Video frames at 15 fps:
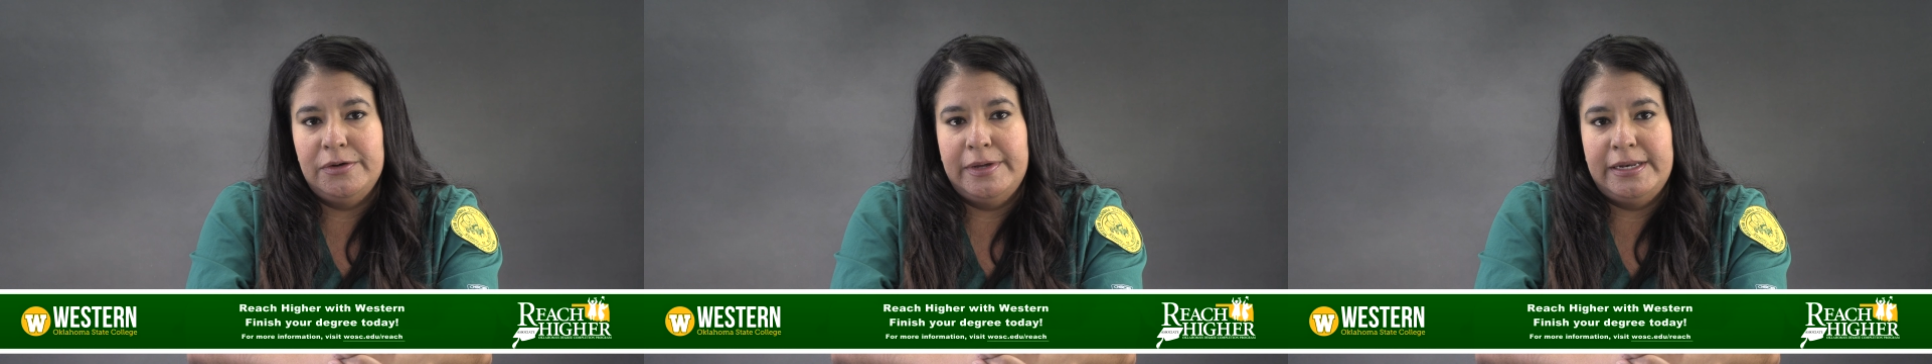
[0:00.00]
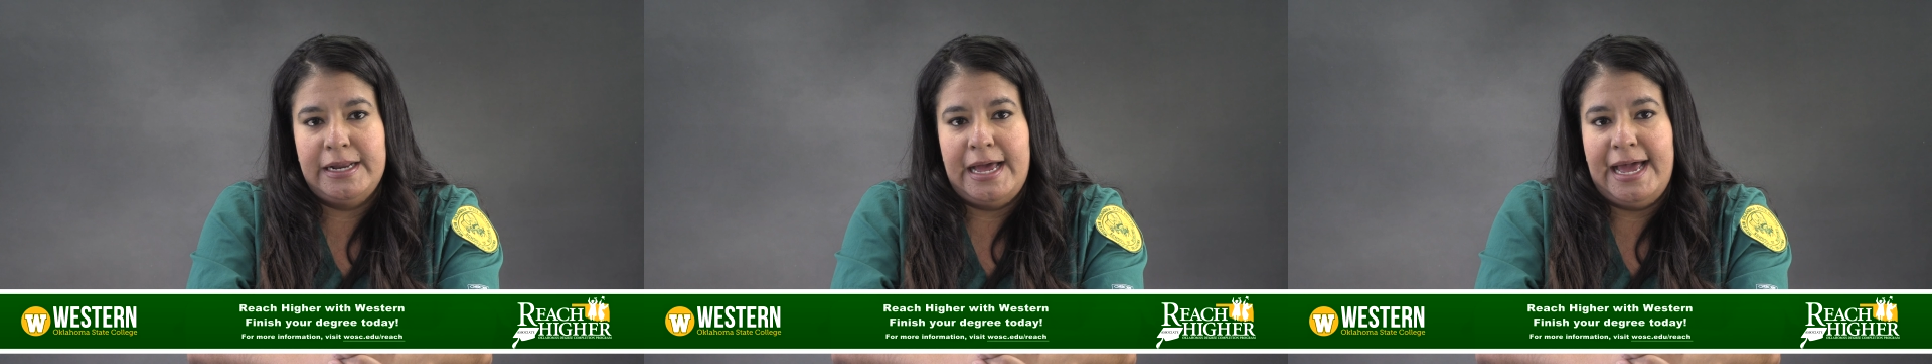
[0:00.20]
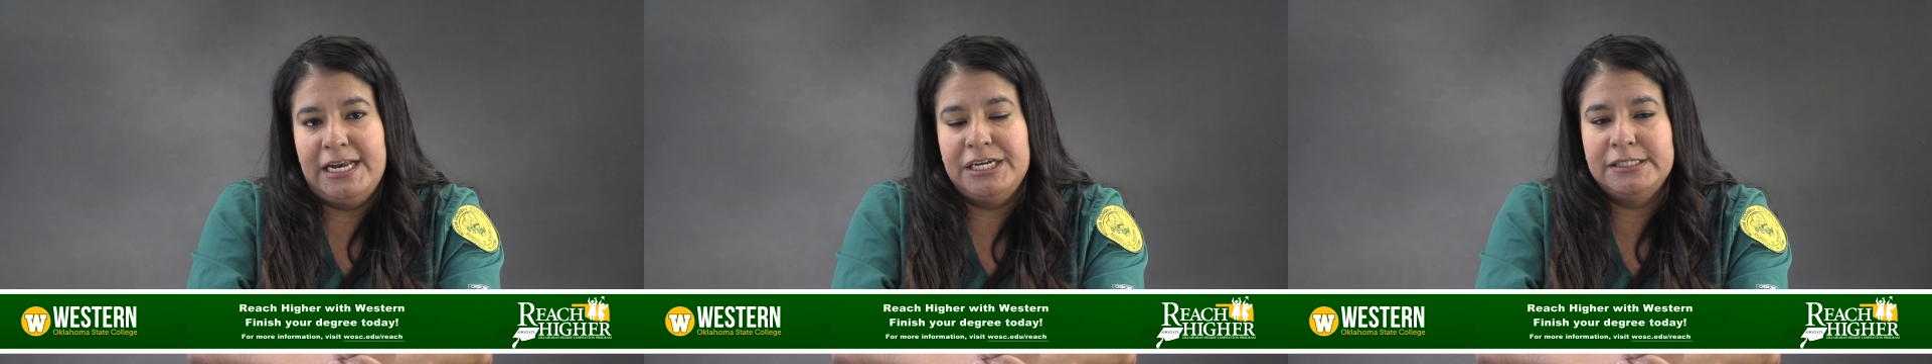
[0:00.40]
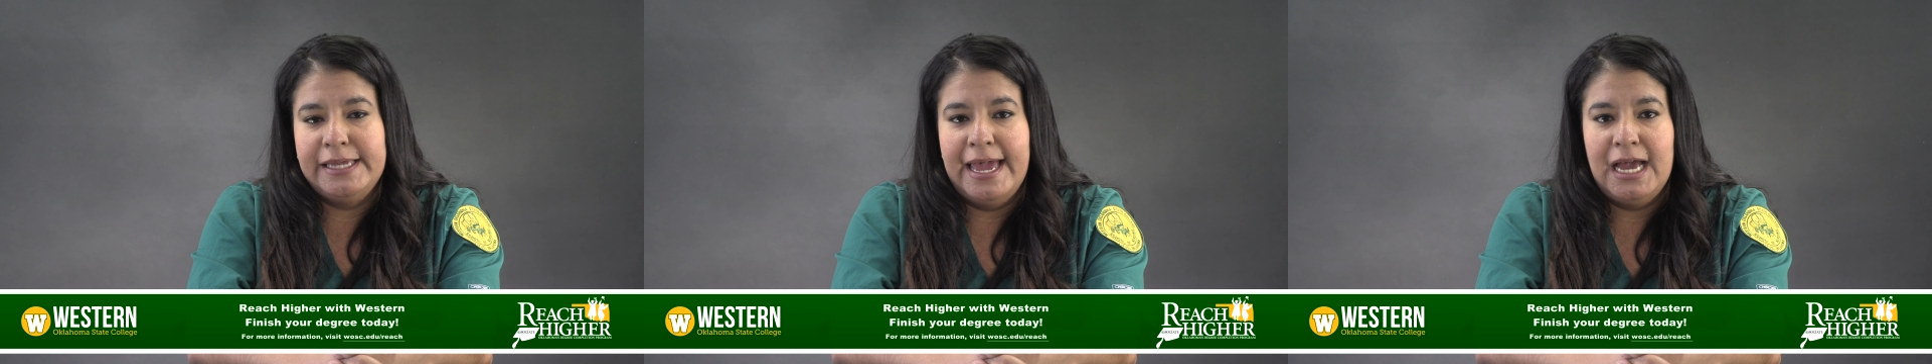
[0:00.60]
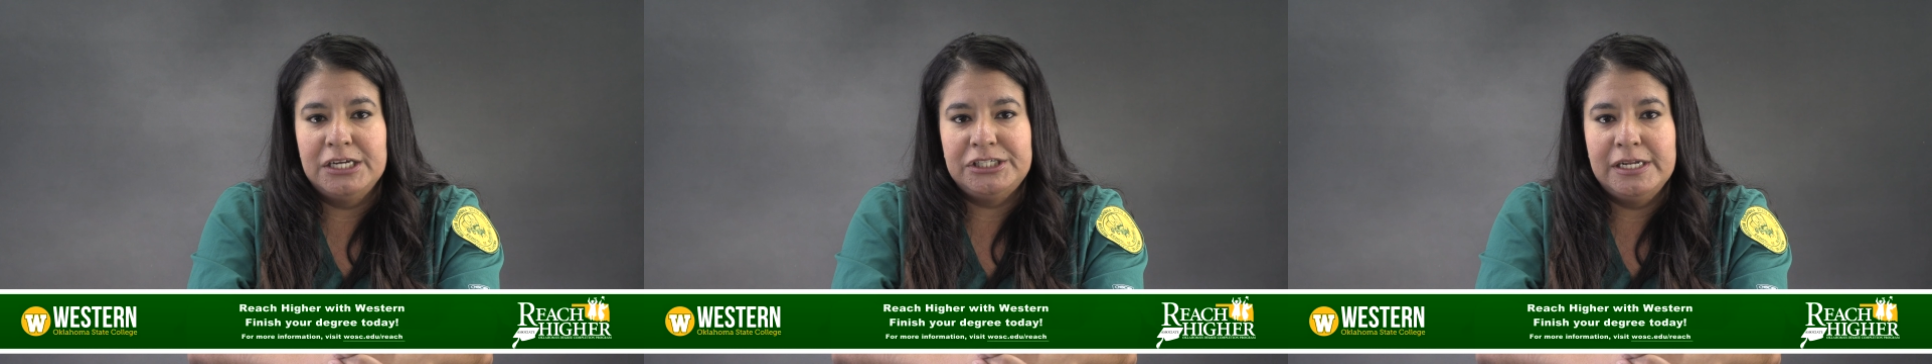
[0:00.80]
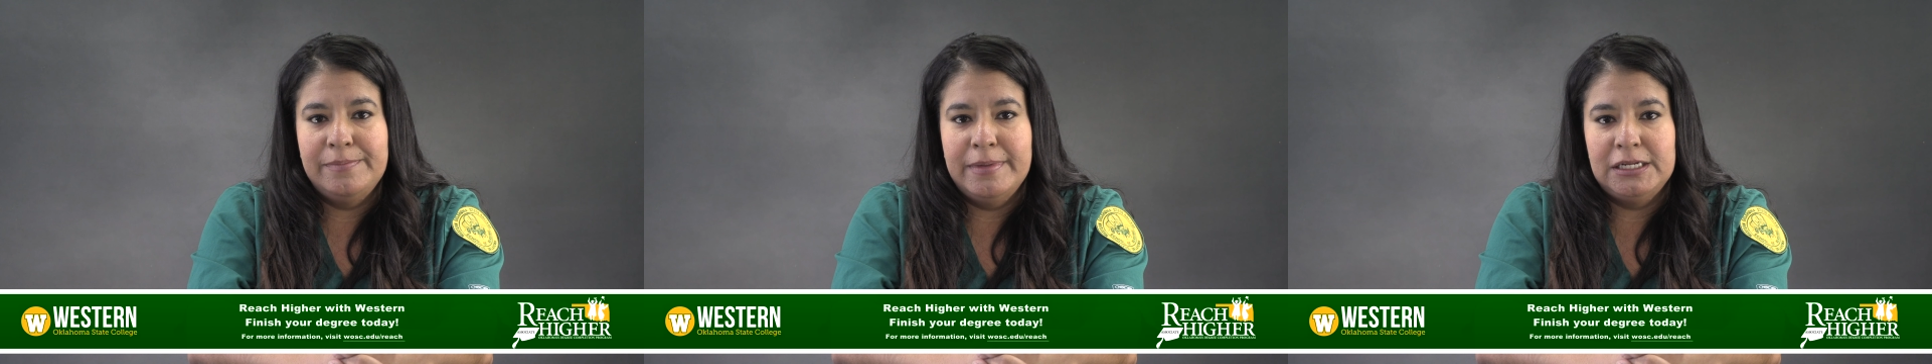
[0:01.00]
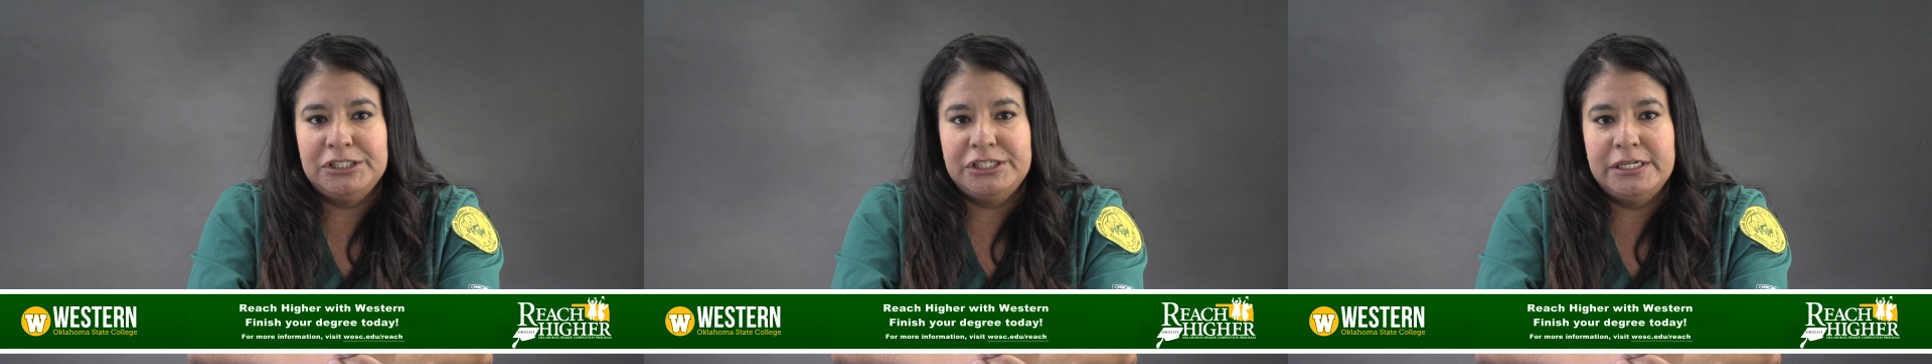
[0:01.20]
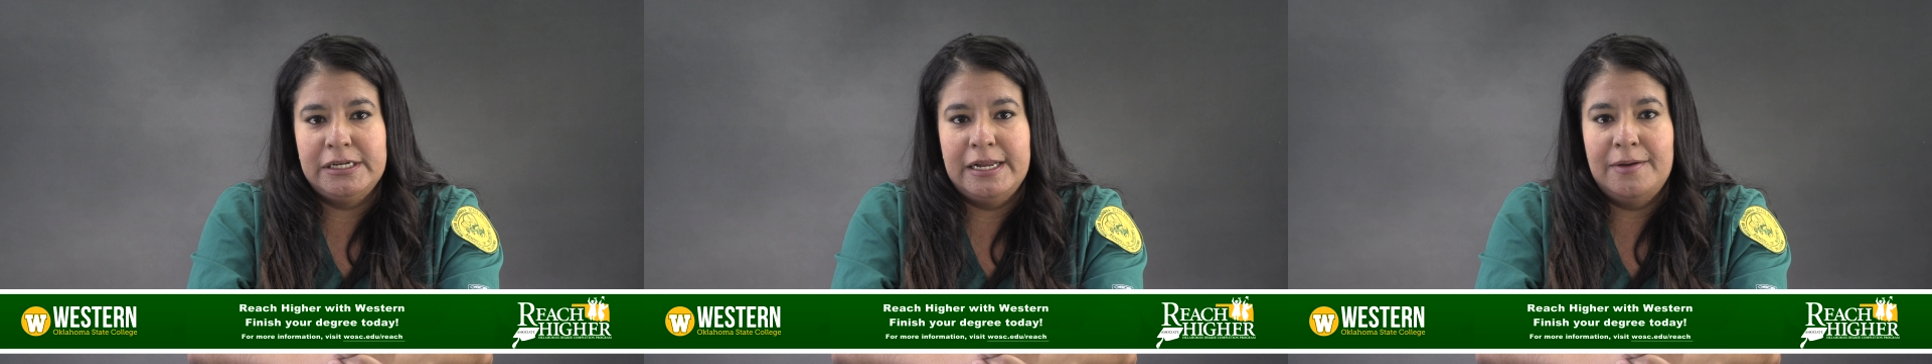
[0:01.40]
and I just casually
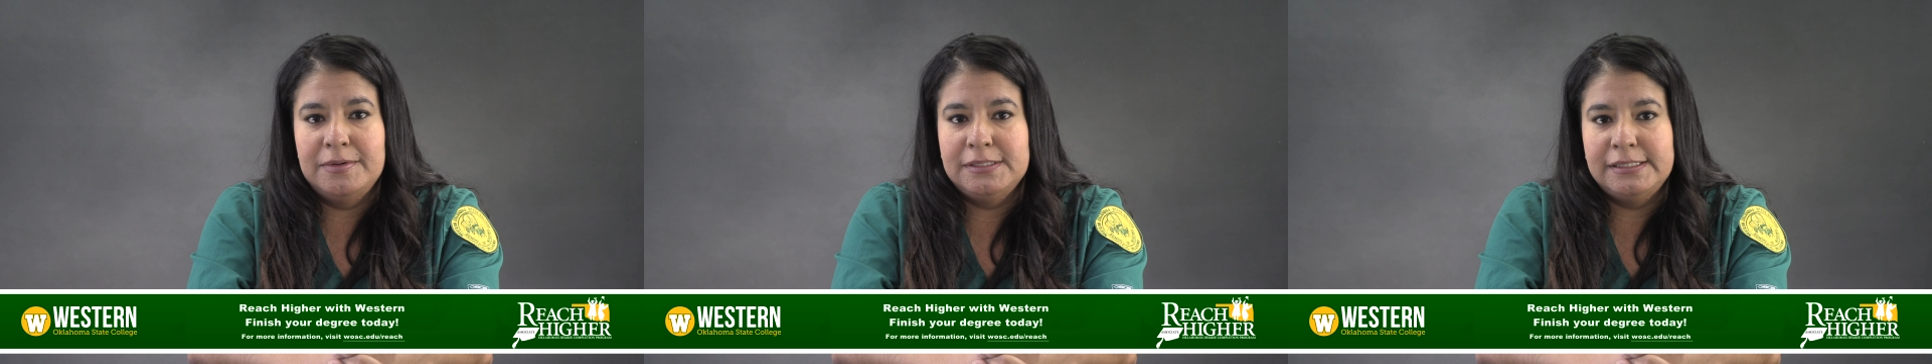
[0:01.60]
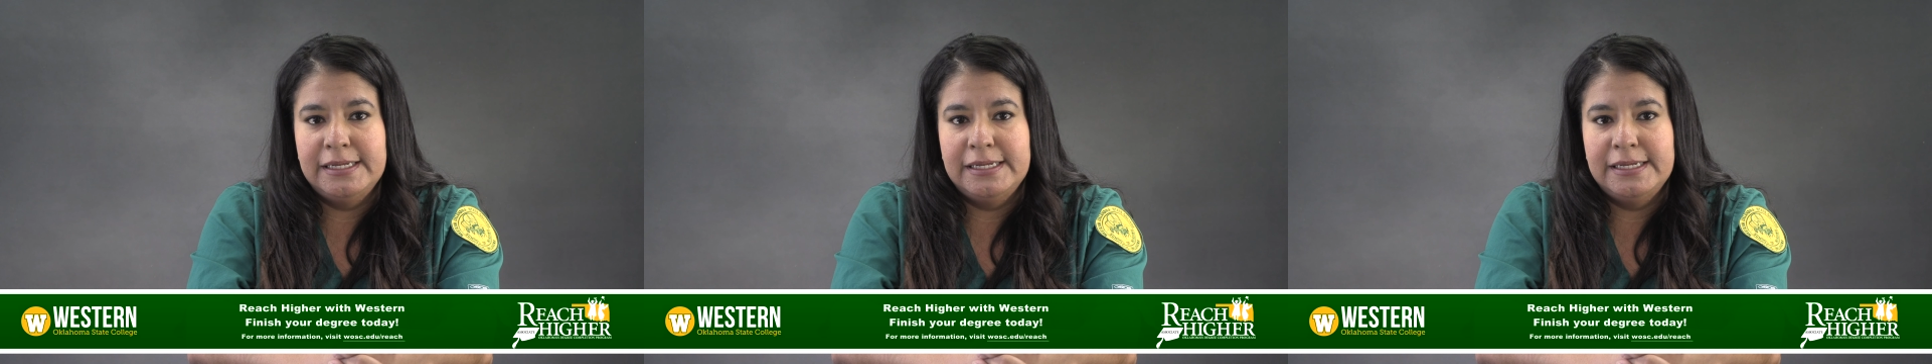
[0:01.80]
mentioned I was